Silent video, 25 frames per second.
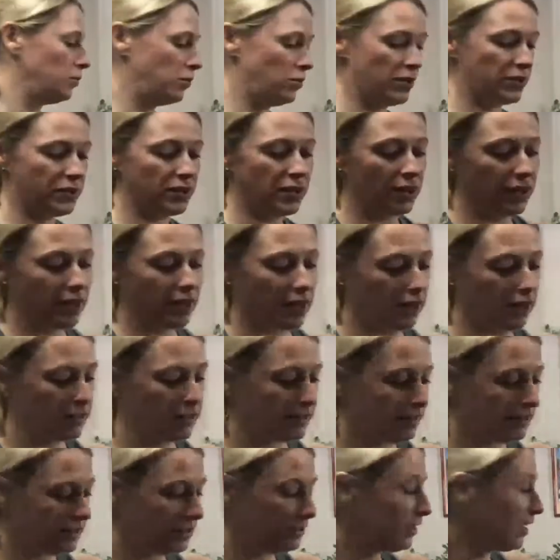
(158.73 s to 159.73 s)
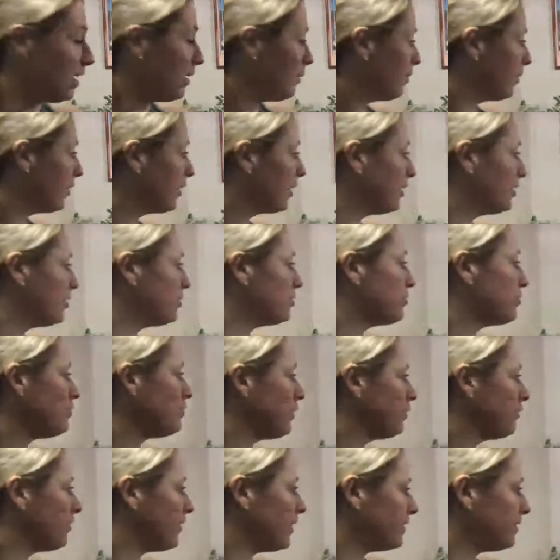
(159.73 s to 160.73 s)
with our cousins. Yeah, we're gonna do
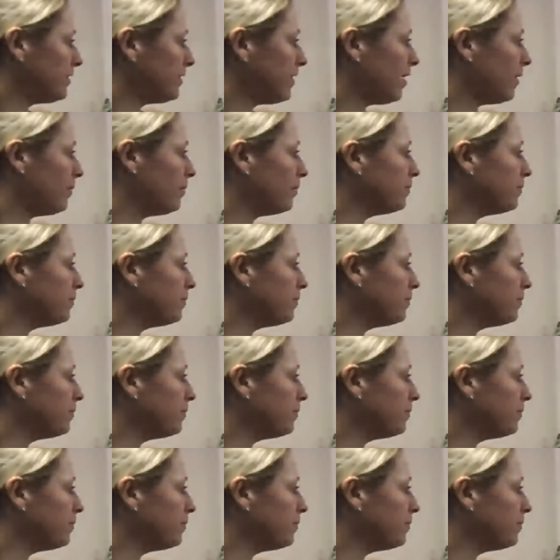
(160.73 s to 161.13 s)
a FaceTime.